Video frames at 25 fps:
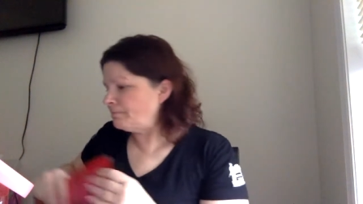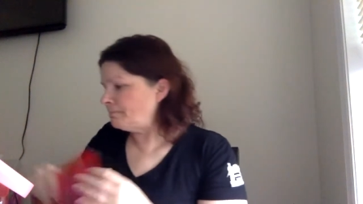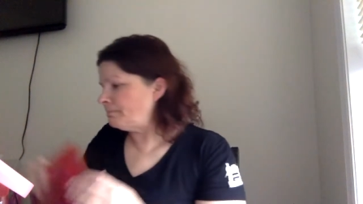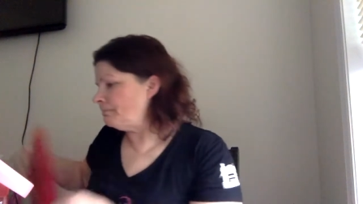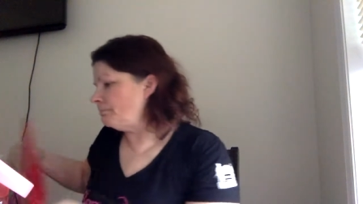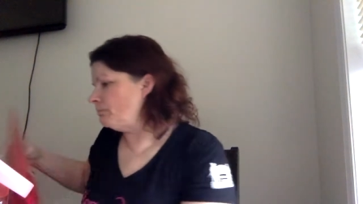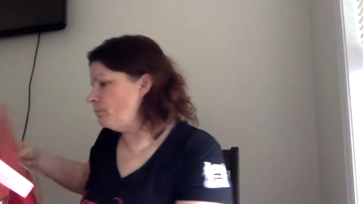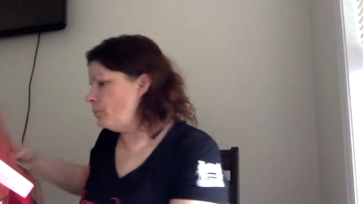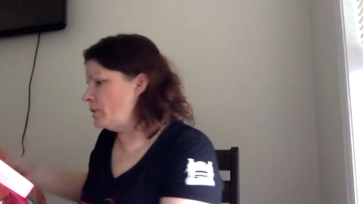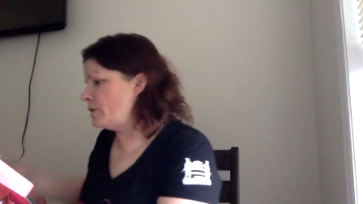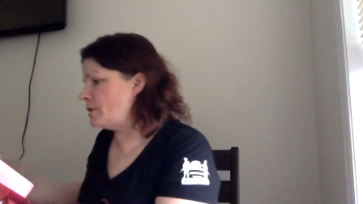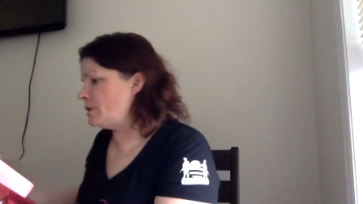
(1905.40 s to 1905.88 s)

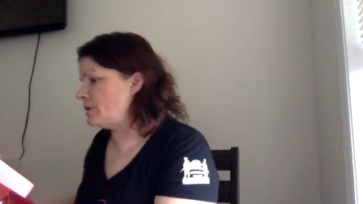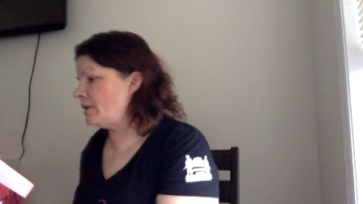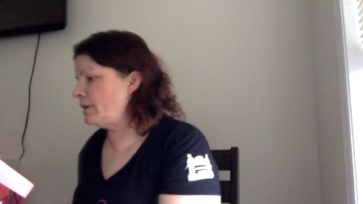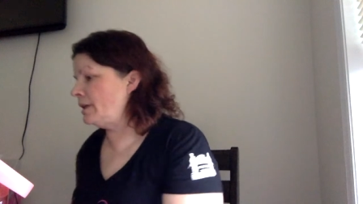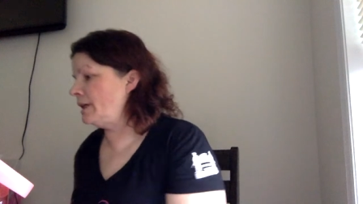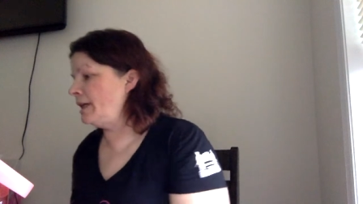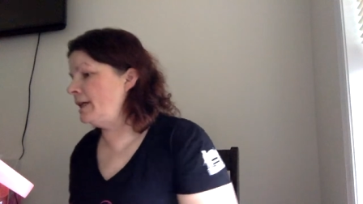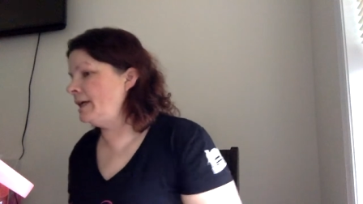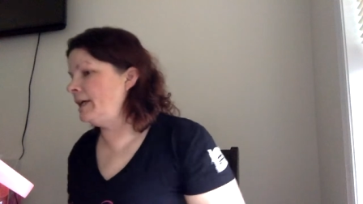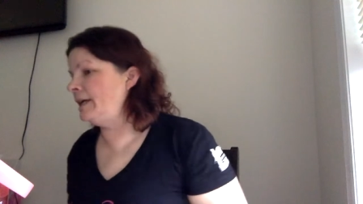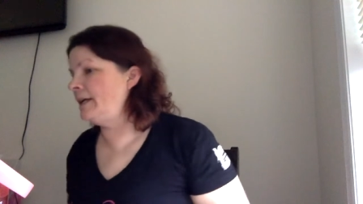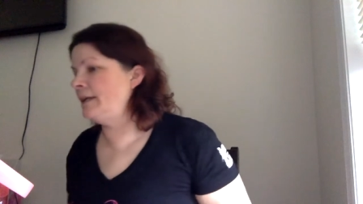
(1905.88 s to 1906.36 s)
Which
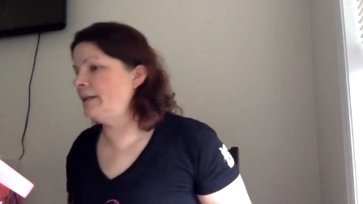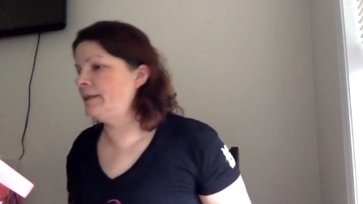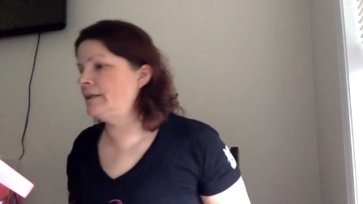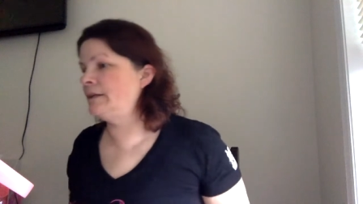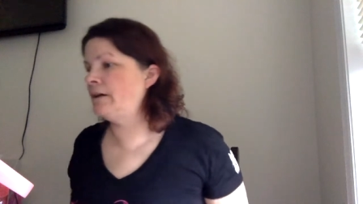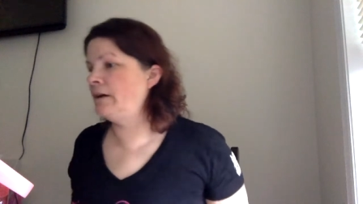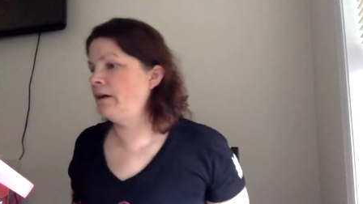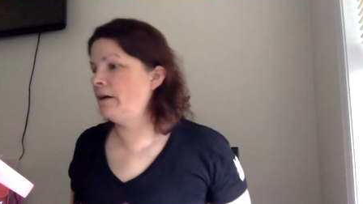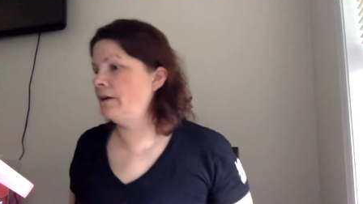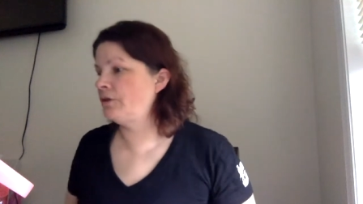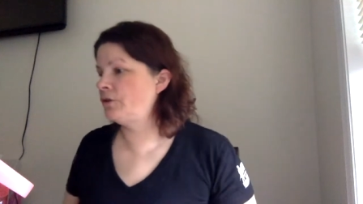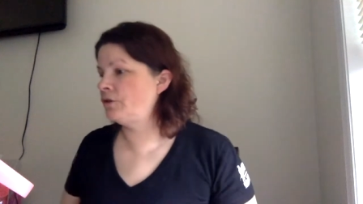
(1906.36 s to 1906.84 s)
leads
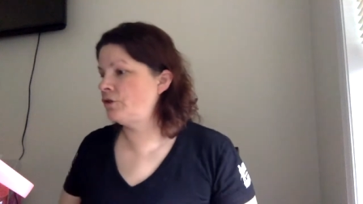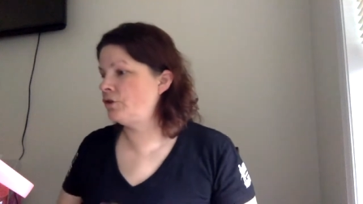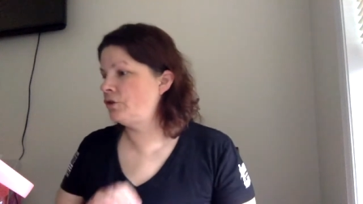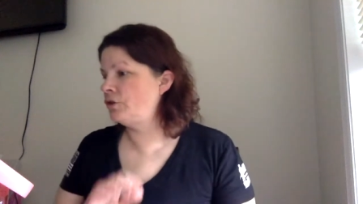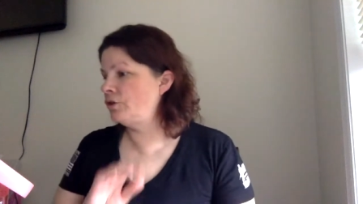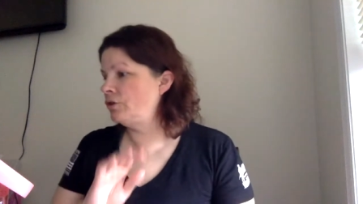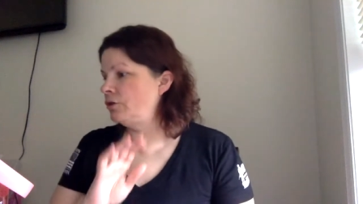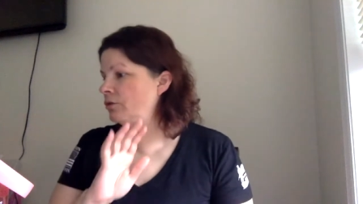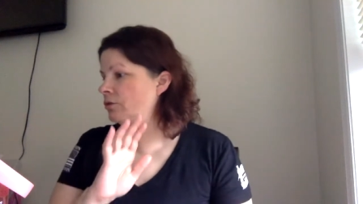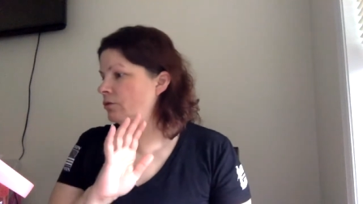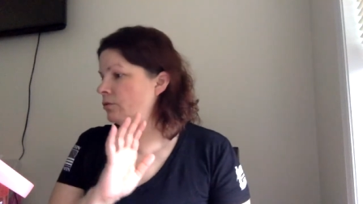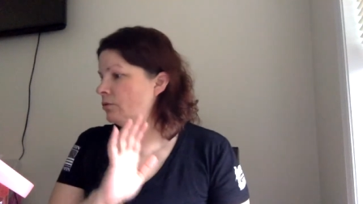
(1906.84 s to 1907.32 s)
us
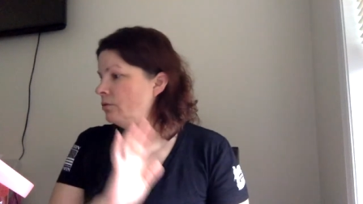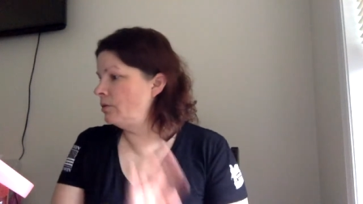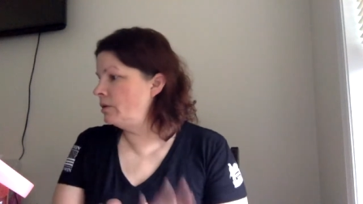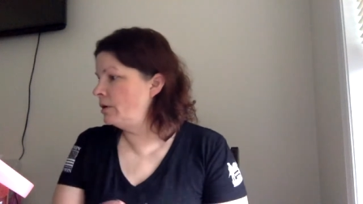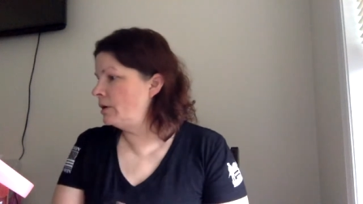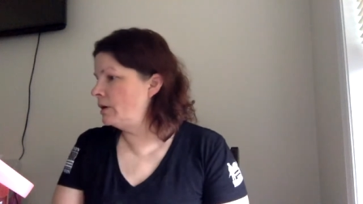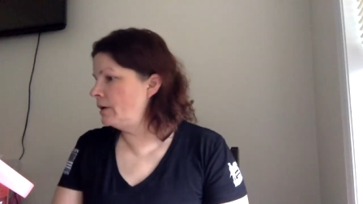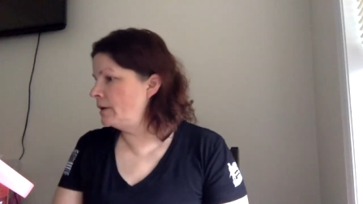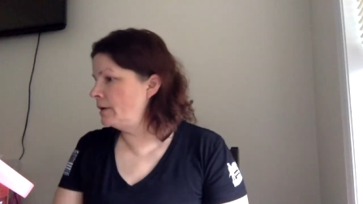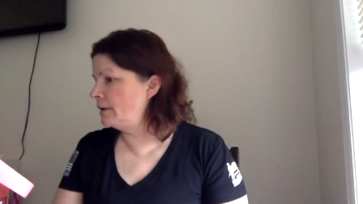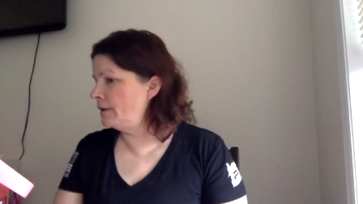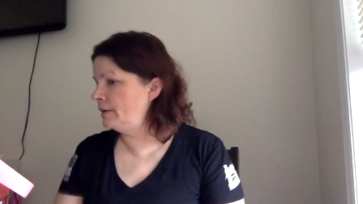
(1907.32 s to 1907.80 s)
to,
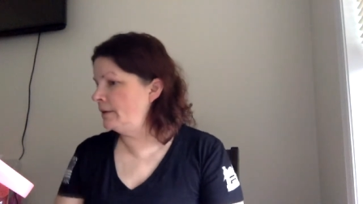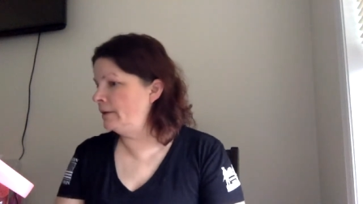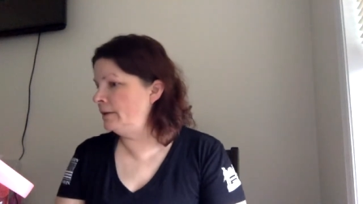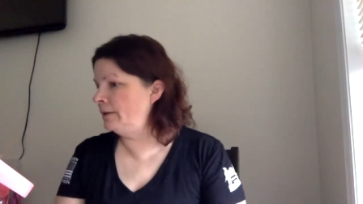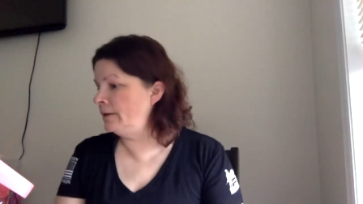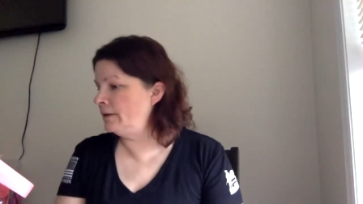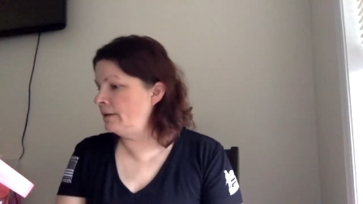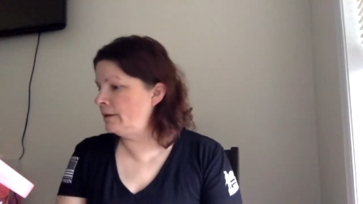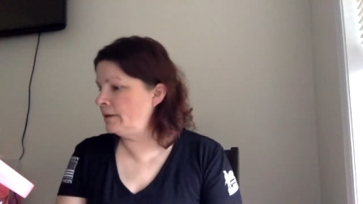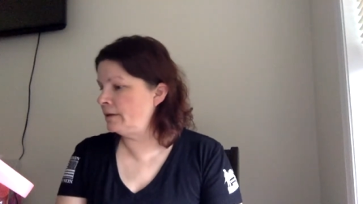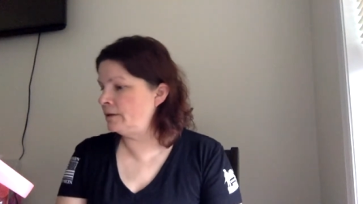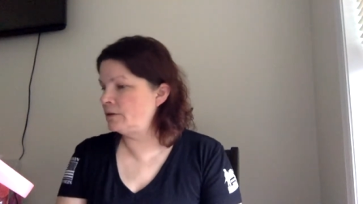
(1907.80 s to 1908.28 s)

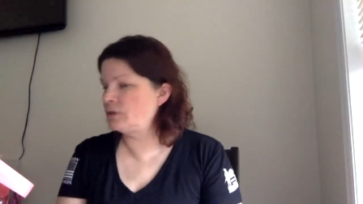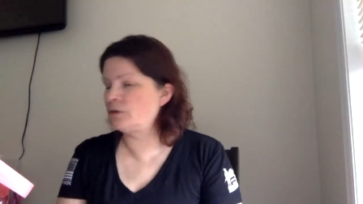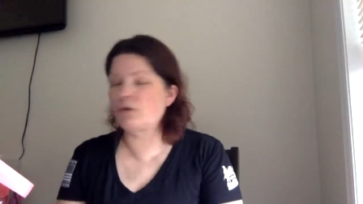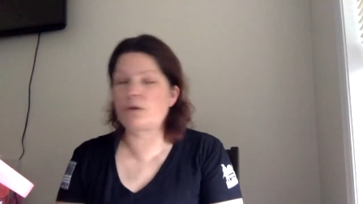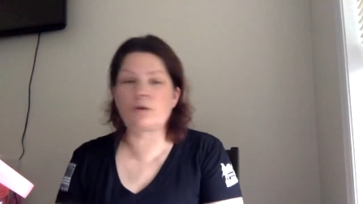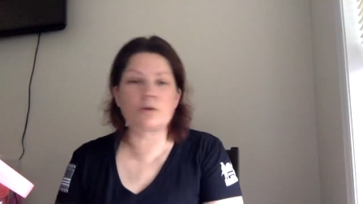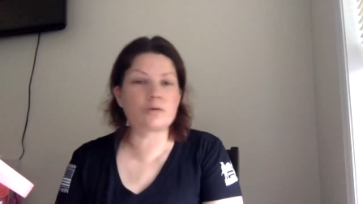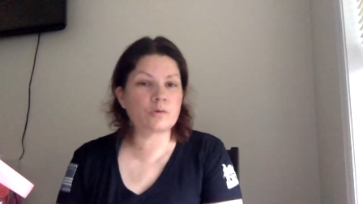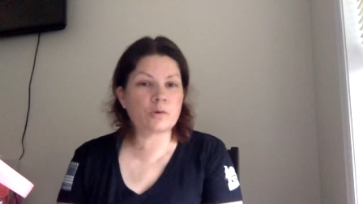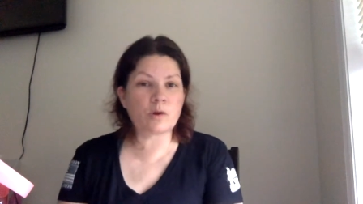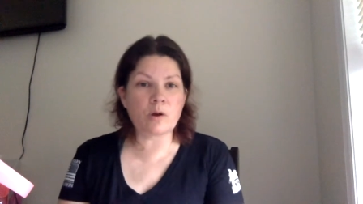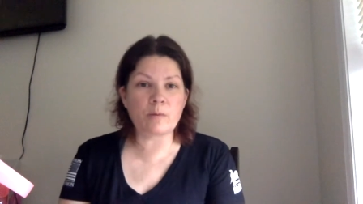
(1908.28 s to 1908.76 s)
so
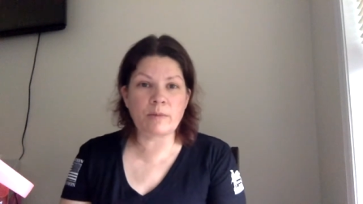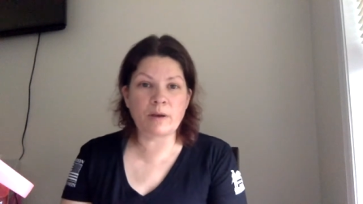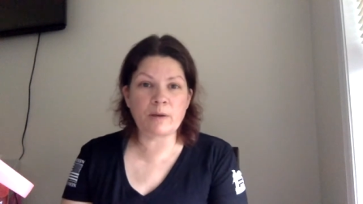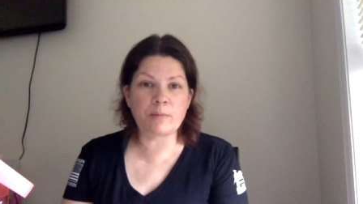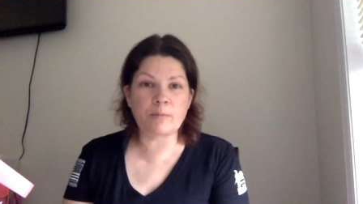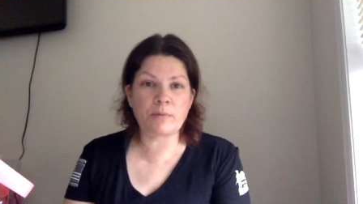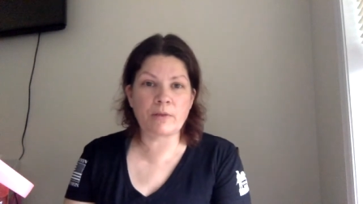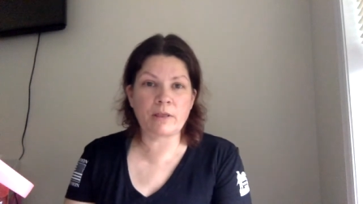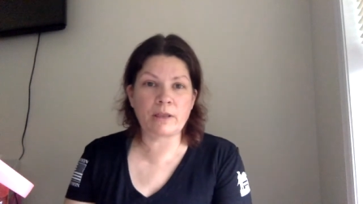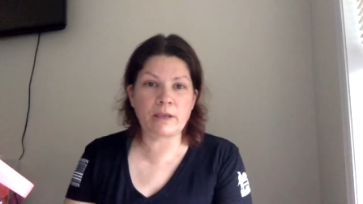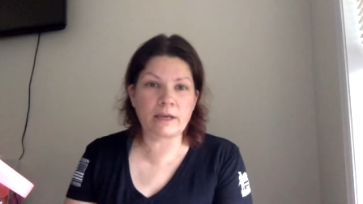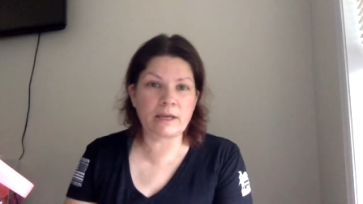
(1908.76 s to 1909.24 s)
those are all my
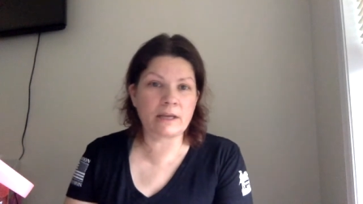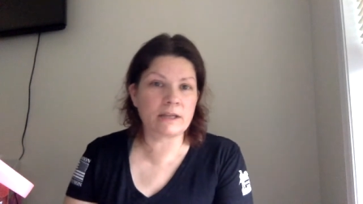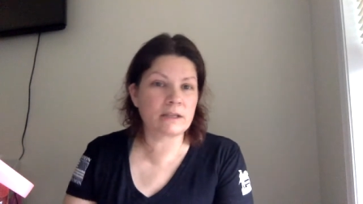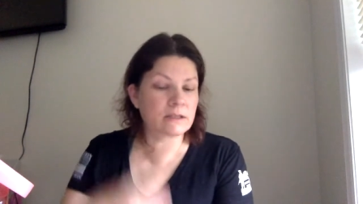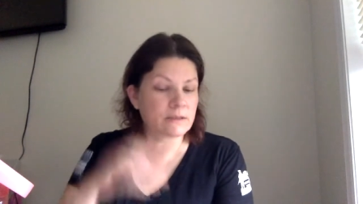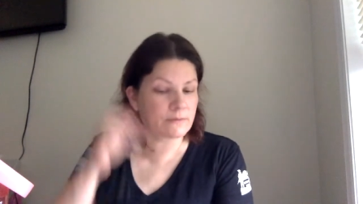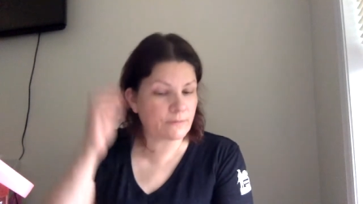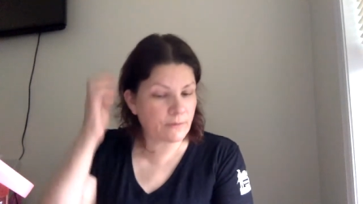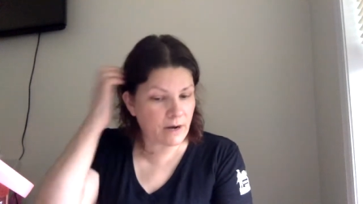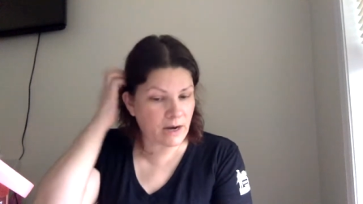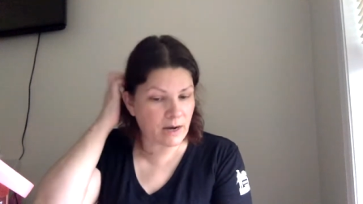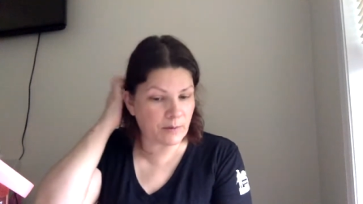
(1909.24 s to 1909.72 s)
plans
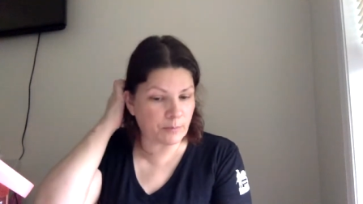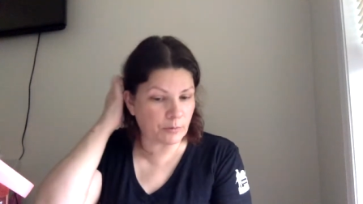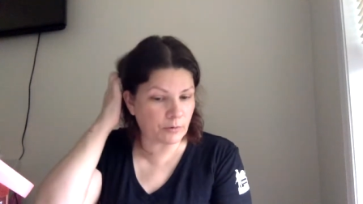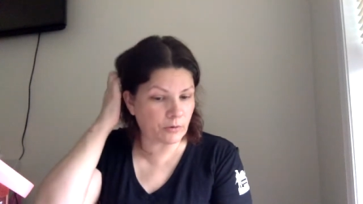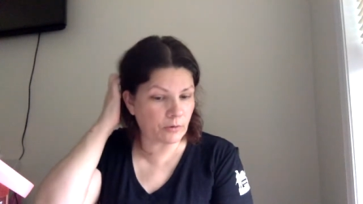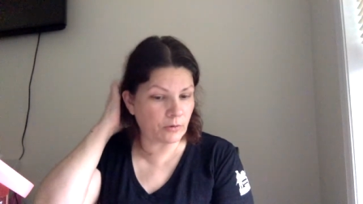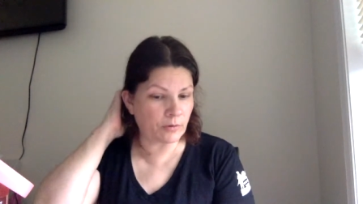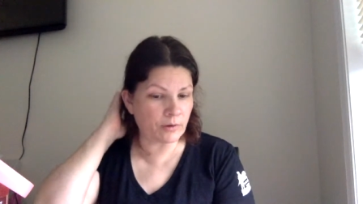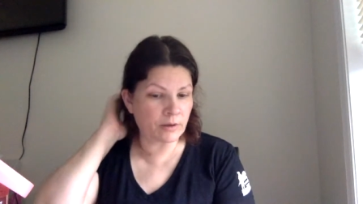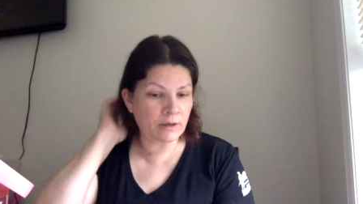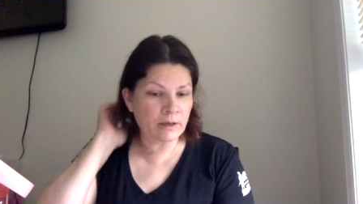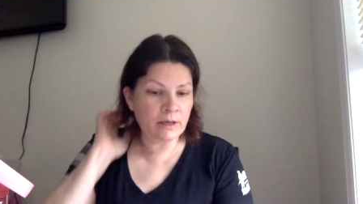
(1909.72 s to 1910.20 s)
for
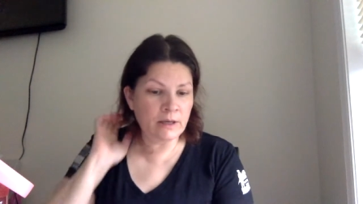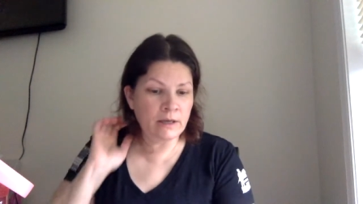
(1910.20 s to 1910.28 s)
April.